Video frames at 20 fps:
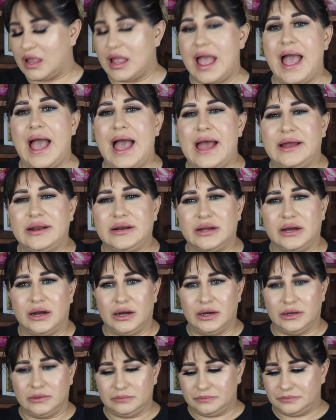And
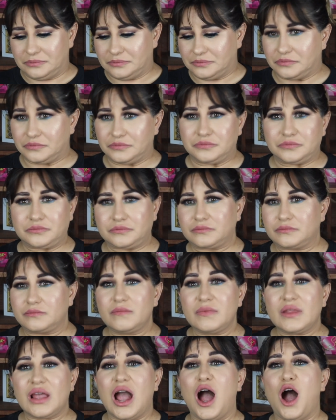
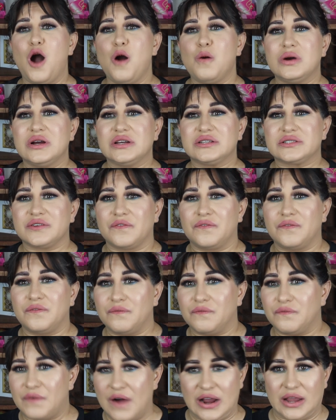I was
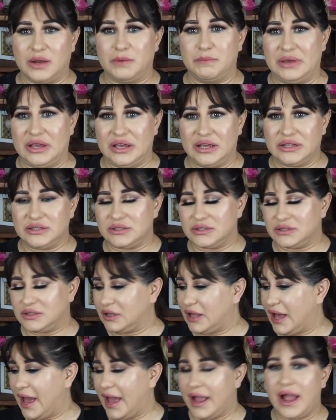fucking pissed.
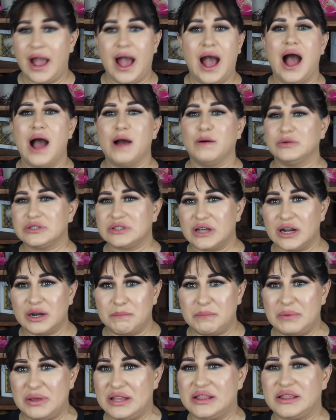Like, I was gonna
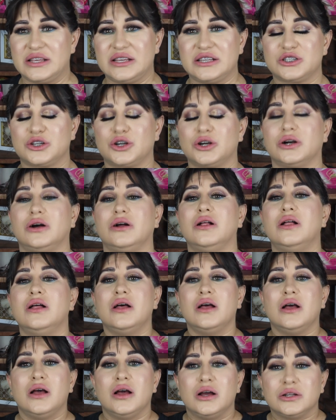beat this girl
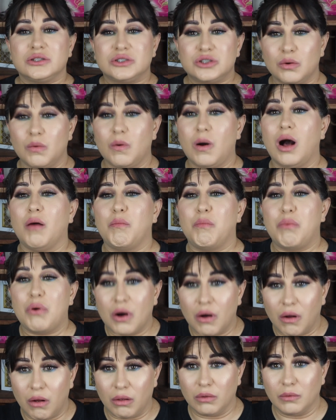to a
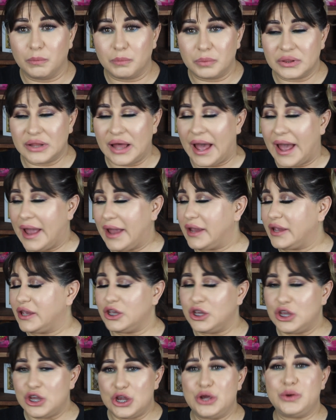pulp. Like,
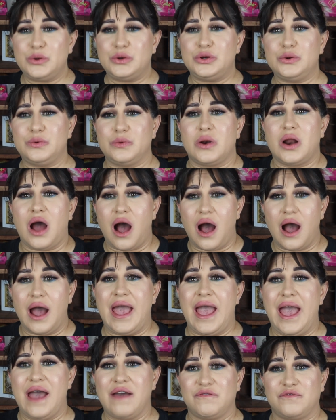you do not
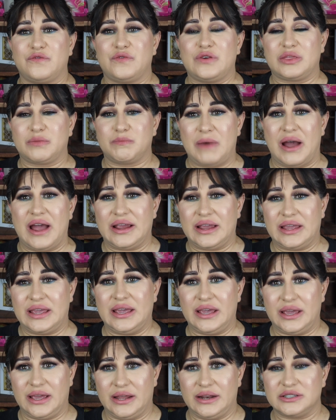F with my
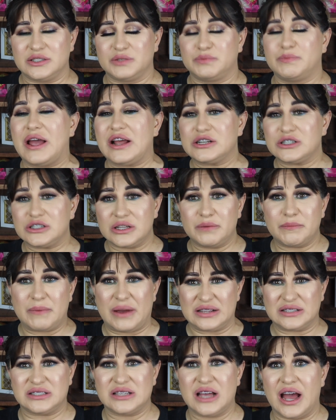kids, especially
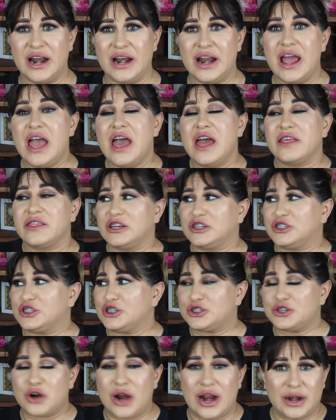my son, that
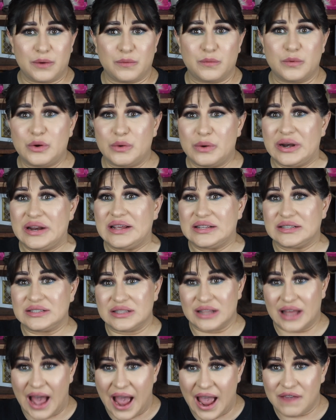you're trying to ruin his
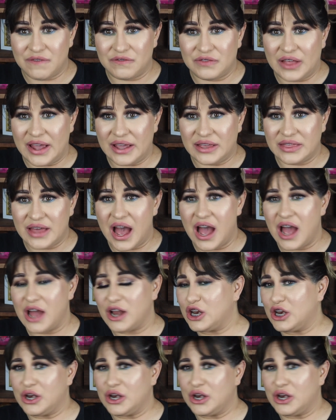life like that.